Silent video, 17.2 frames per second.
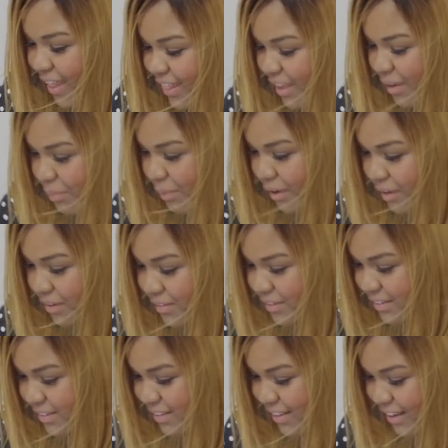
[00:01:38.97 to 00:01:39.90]
and they
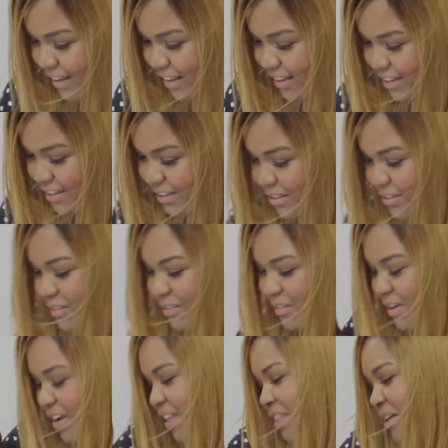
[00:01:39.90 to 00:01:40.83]
wrote a
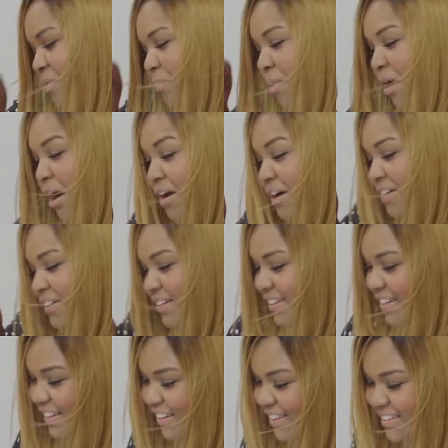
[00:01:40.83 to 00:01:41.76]
little, a little
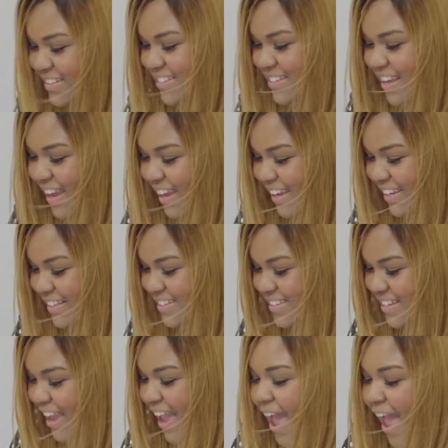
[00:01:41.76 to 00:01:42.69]
part,
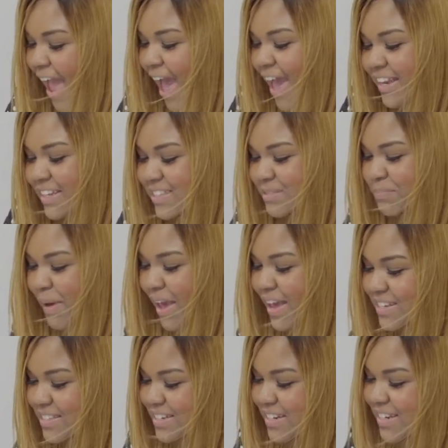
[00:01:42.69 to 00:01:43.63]
says, at its
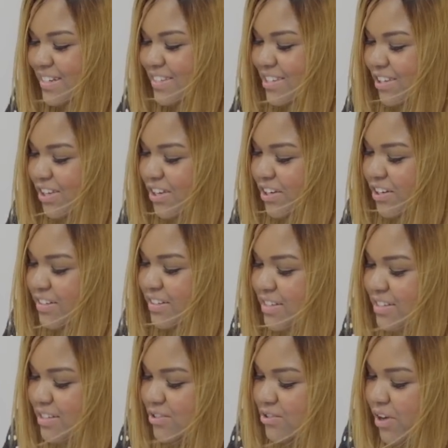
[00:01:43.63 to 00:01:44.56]
best, Insecure
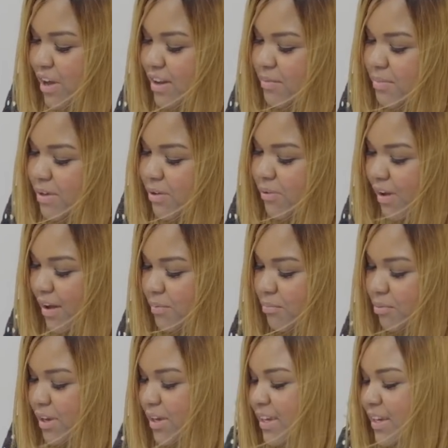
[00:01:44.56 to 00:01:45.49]
doesn't try to be
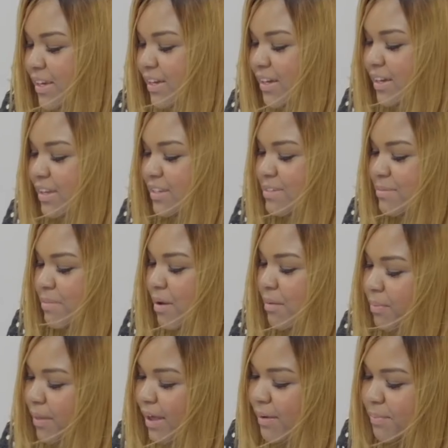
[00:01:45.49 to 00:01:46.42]
groundbreaking. It's
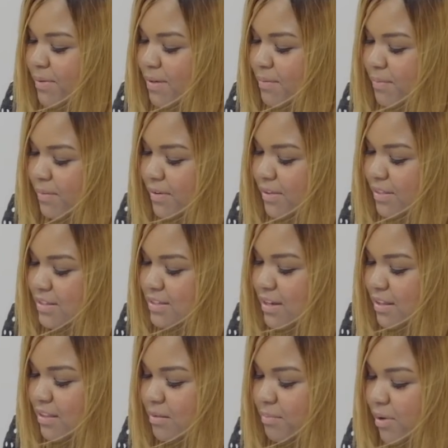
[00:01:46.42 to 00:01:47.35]
about black people in the
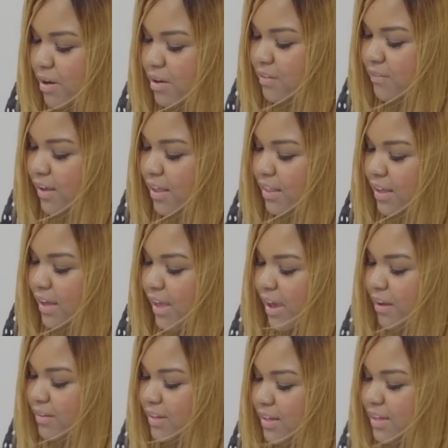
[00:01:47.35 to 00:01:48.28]
southern part of L A
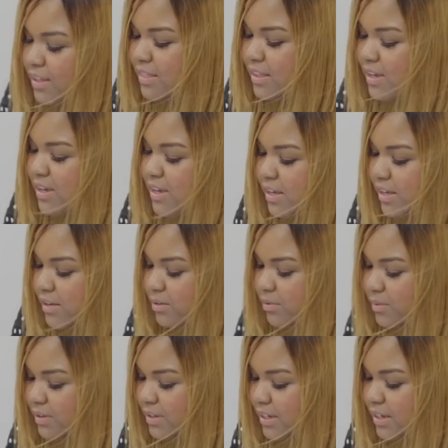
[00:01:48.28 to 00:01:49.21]
County, think
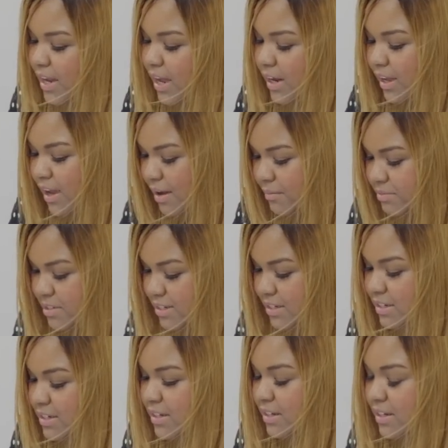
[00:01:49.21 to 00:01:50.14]
Inglewood, not
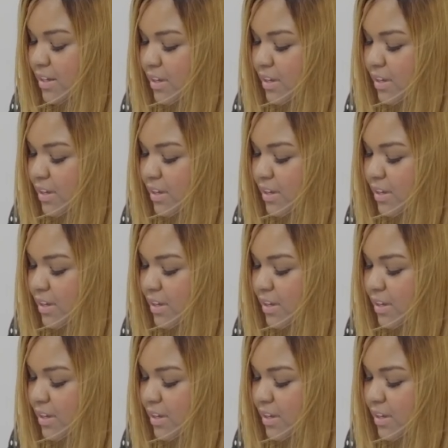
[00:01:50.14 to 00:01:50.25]
Compton.